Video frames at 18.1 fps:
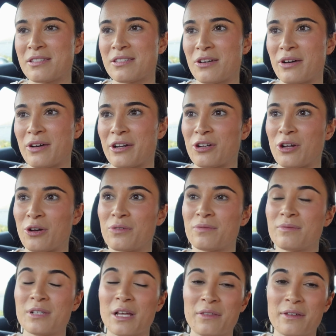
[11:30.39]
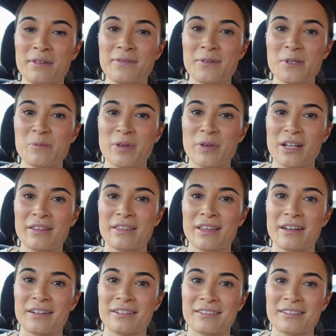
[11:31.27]
So I don't know, nothing feels better
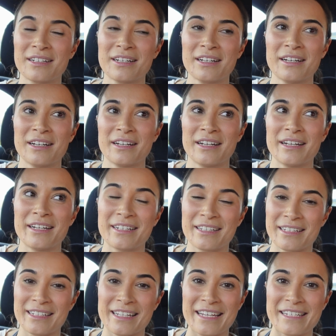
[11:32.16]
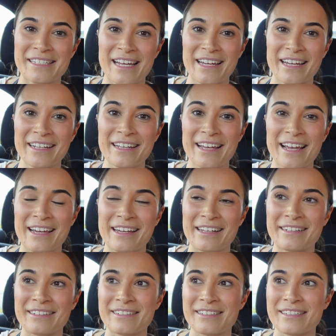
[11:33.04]
than hitting a leg day,
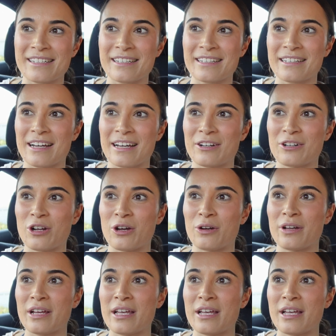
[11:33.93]
and I don't know,